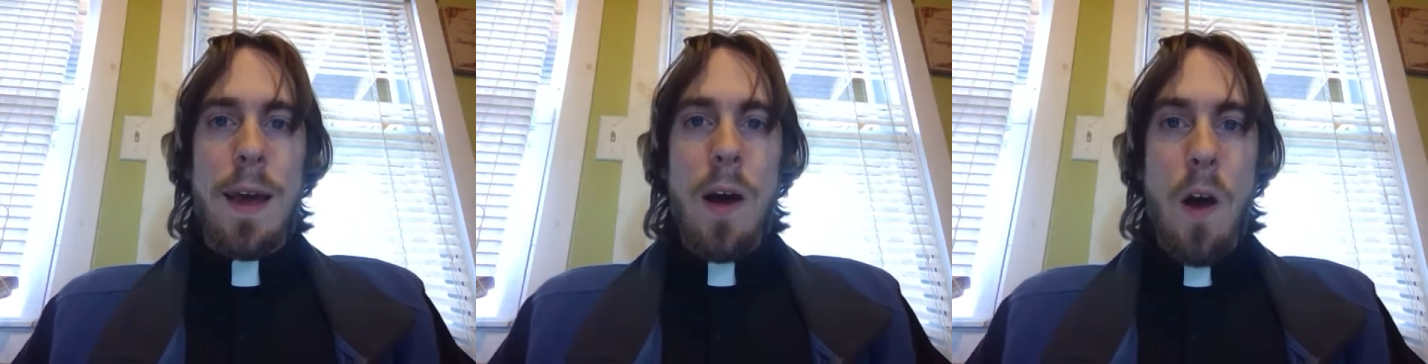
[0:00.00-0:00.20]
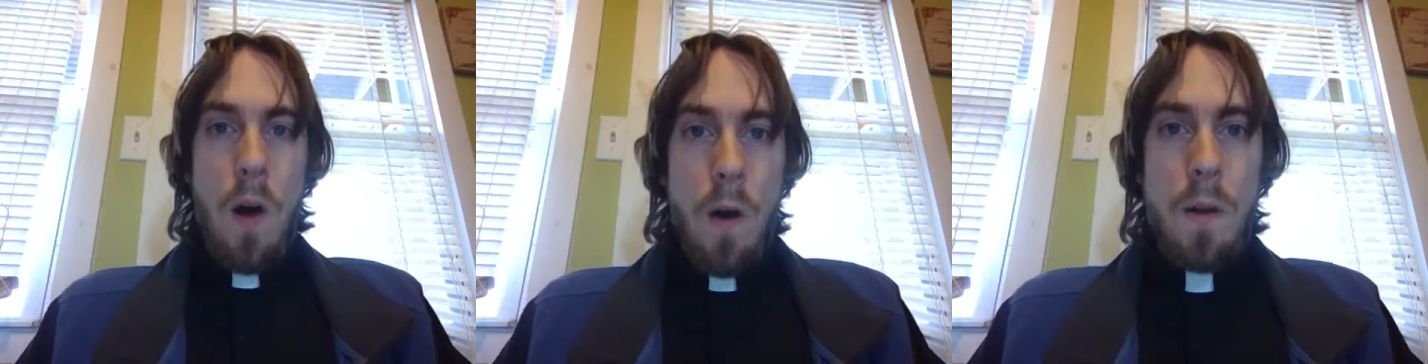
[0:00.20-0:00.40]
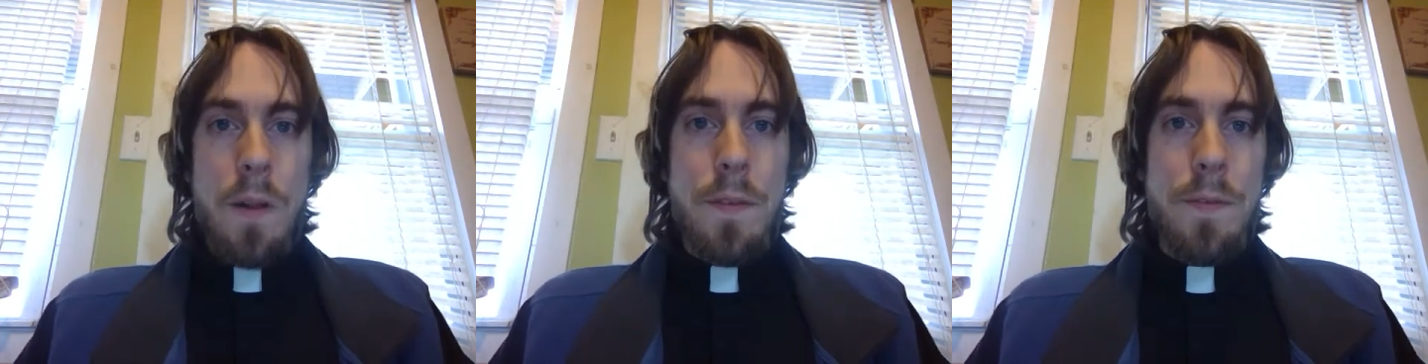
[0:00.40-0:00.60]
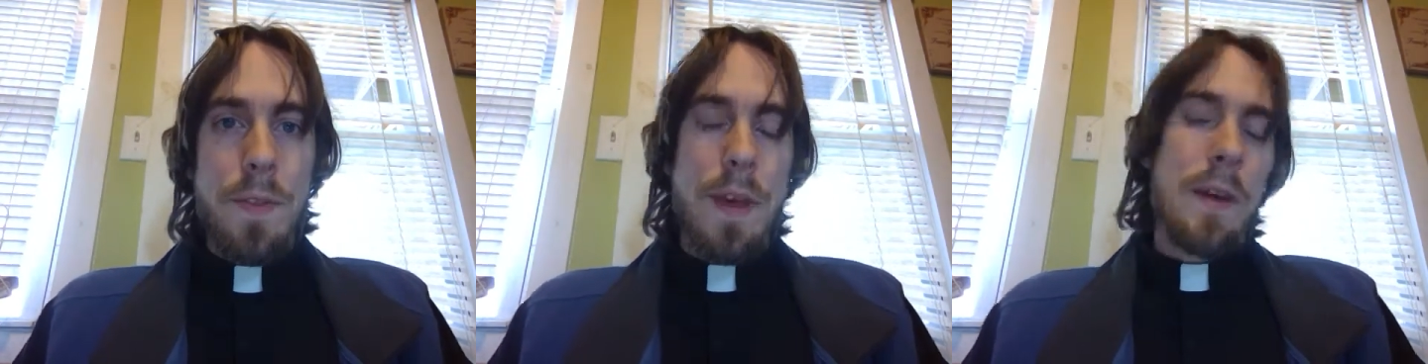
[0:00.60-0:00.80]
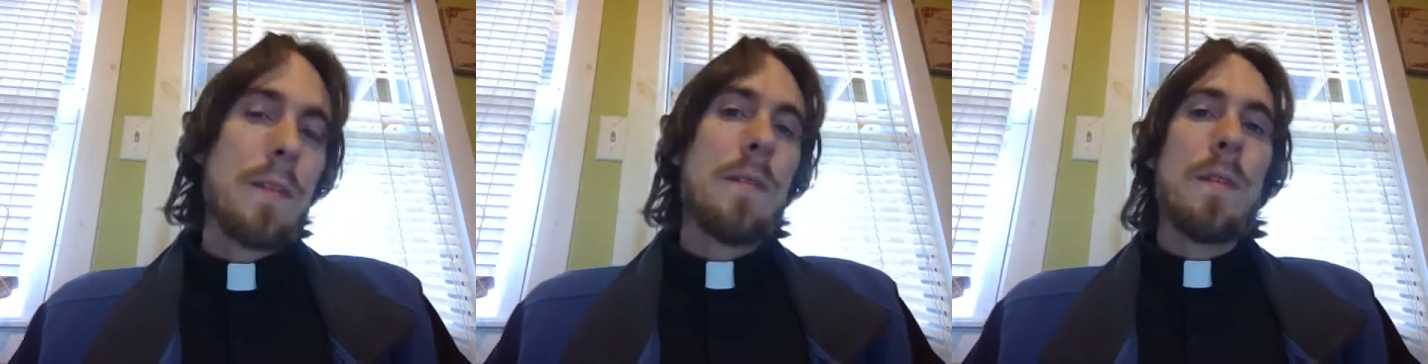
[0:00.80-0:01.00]
All
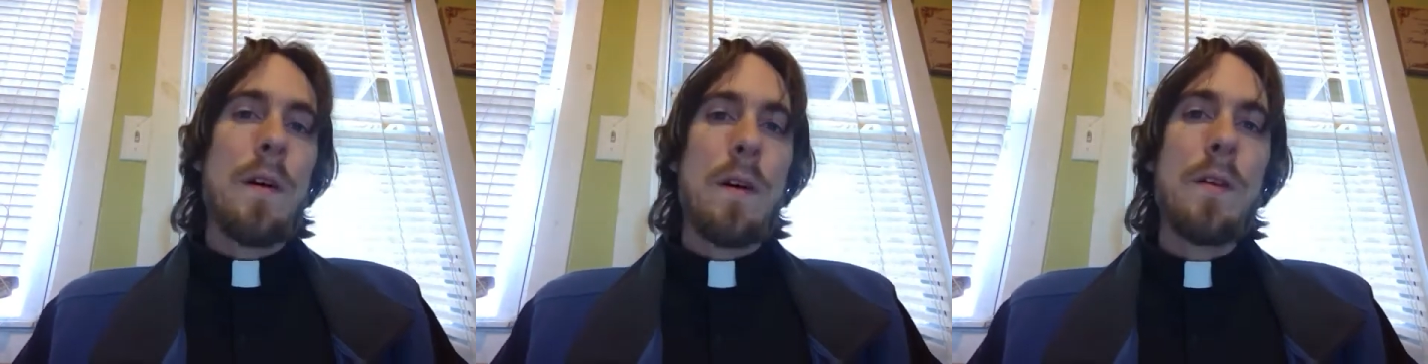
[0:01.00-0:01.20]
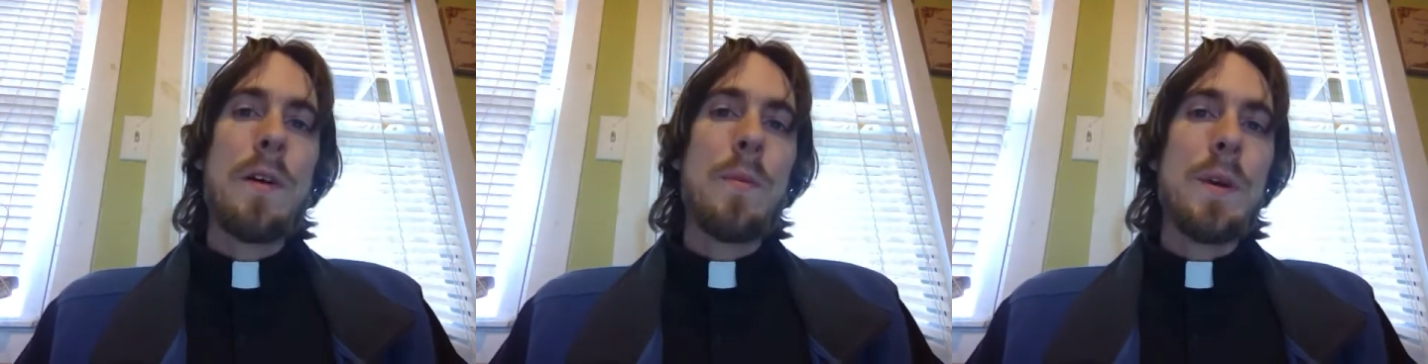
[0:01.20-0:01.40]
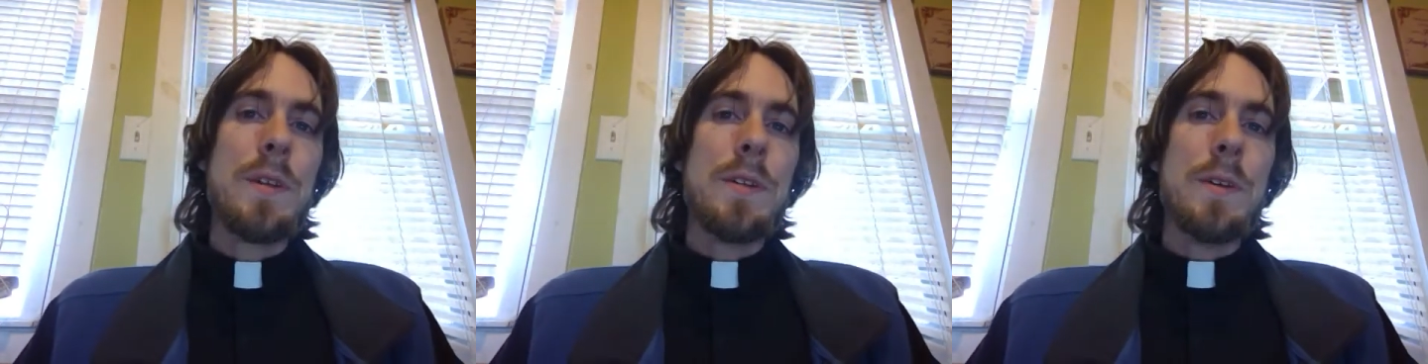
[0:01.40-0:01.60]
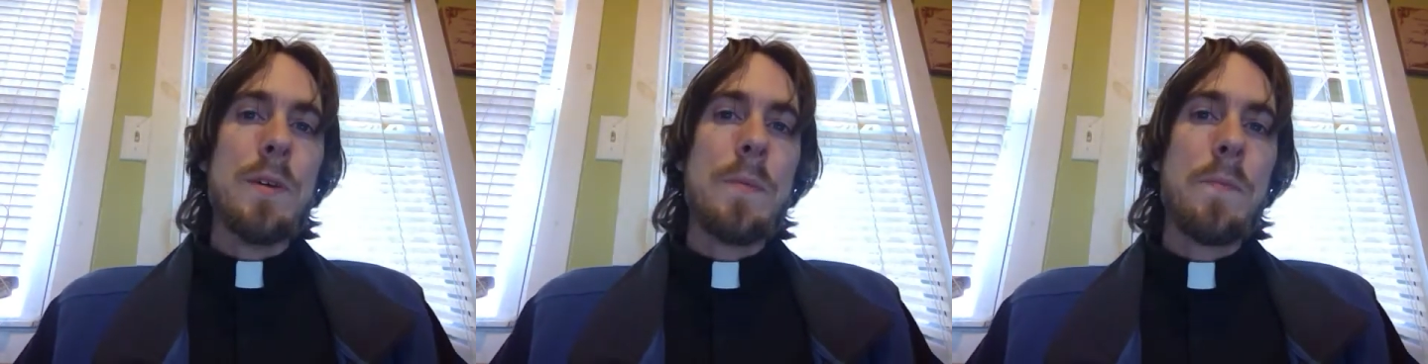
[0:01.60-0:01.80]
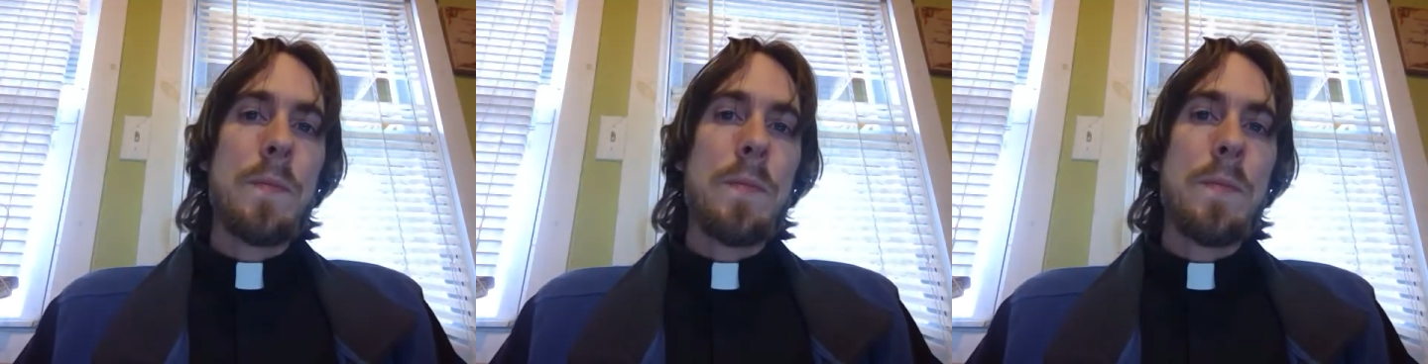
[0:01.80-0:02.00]
that we
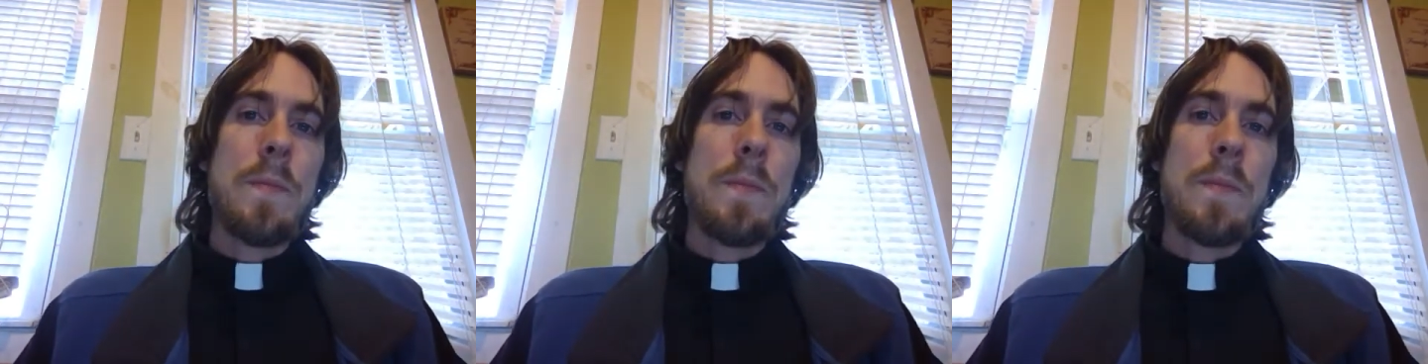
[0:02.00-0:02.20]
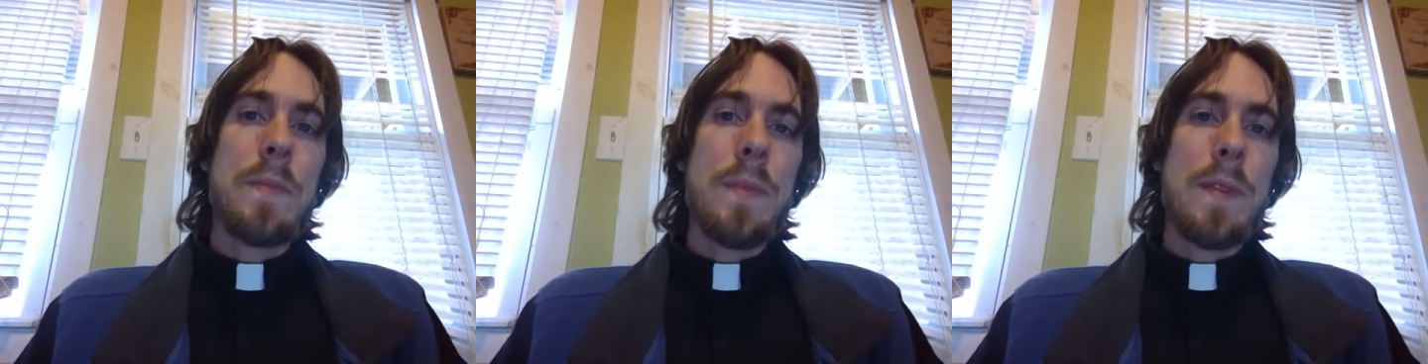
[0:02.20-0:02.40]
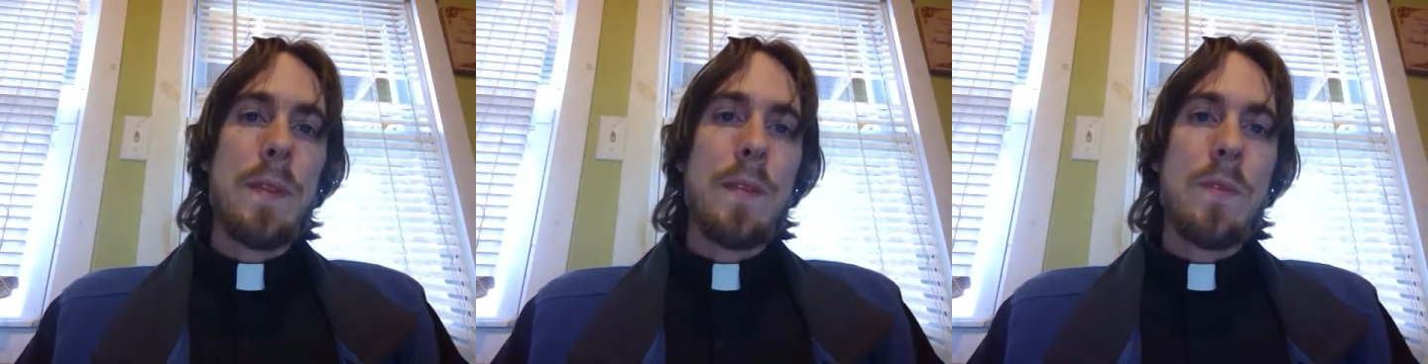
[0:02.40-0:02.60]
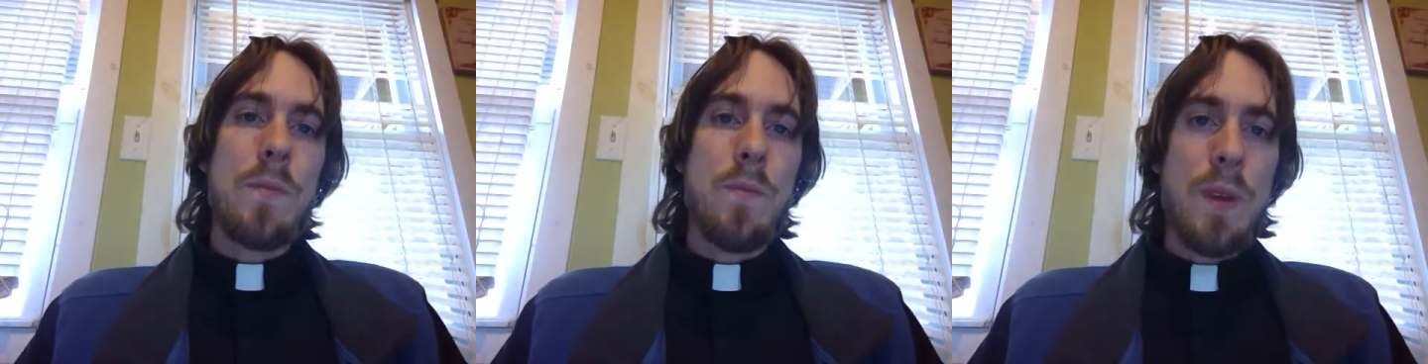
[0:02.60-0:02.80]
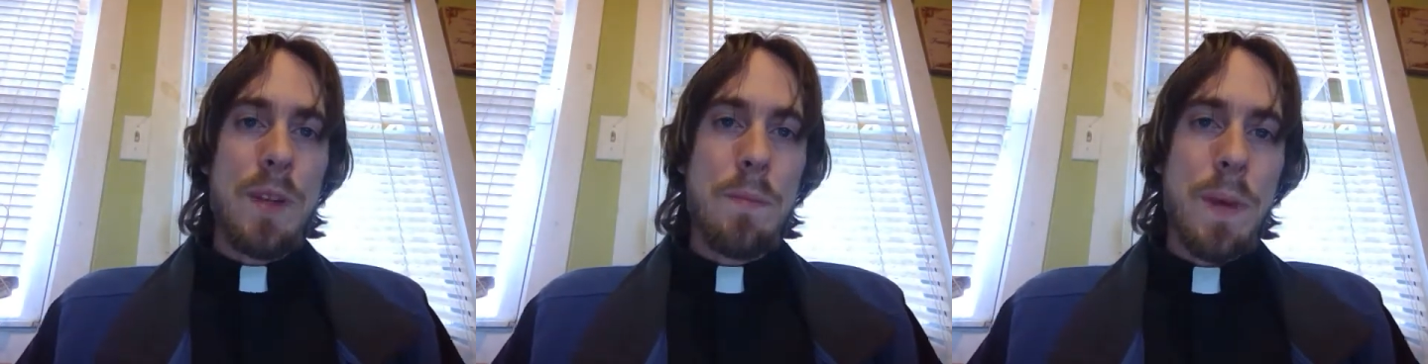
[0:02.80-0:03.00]
do,
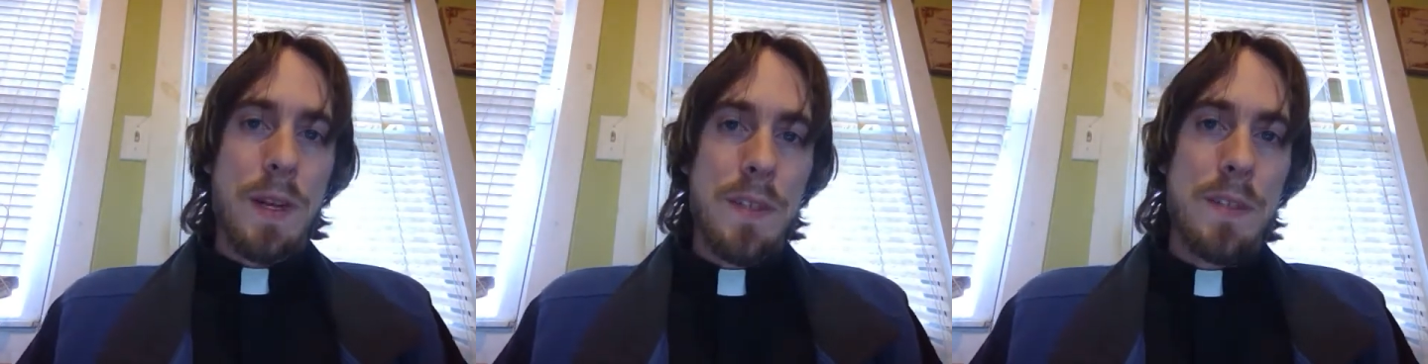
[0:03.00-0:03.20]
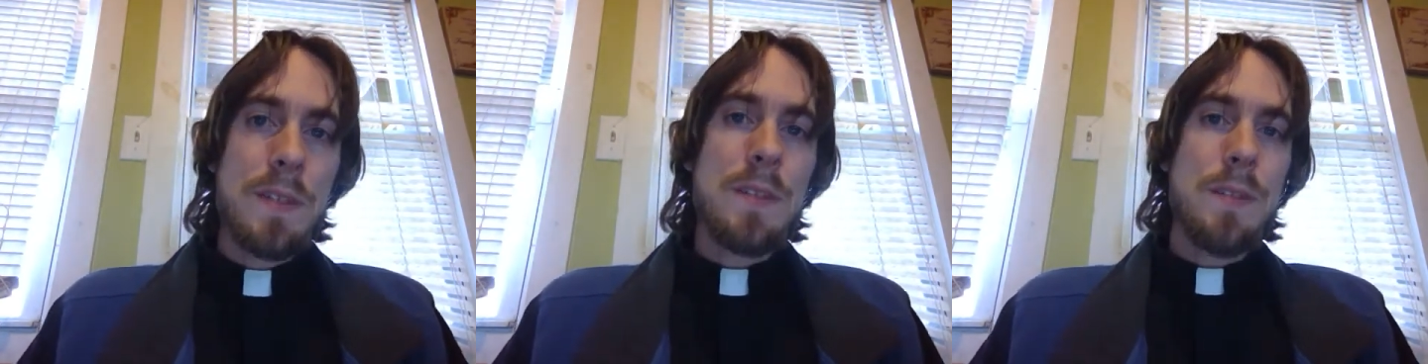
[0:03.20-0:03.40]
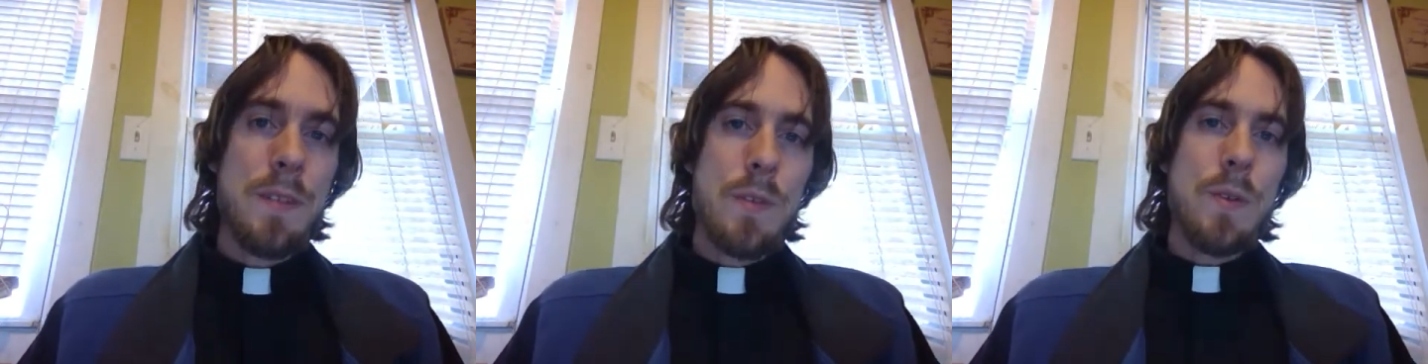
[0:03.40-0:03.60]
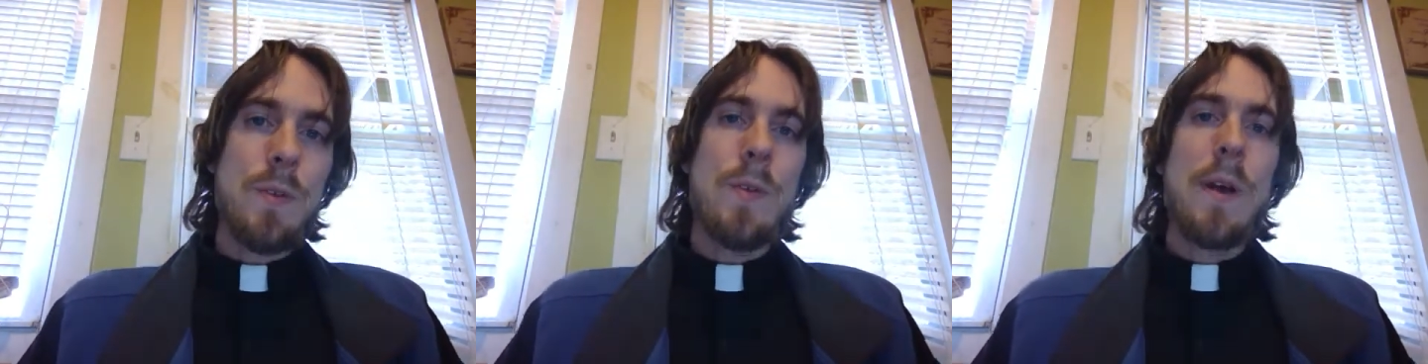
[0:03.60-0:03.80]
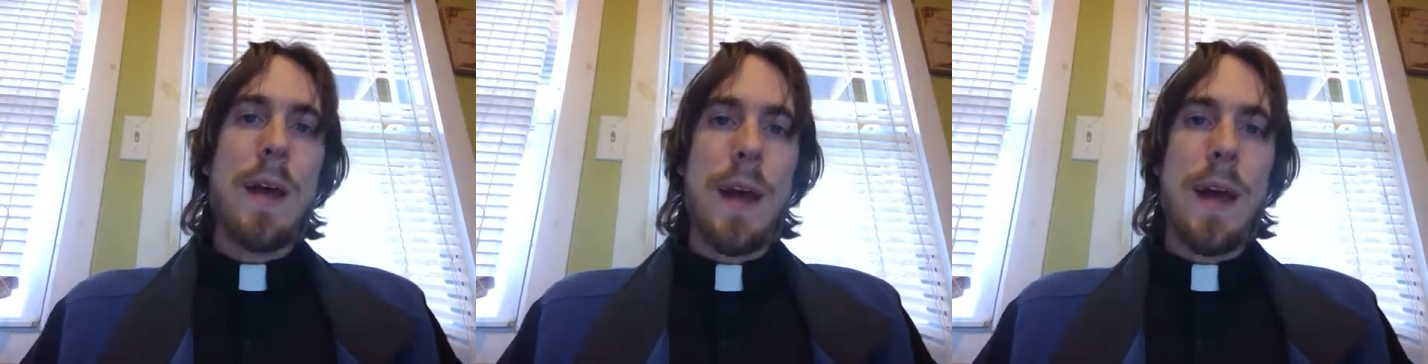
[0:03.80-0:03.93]
we must do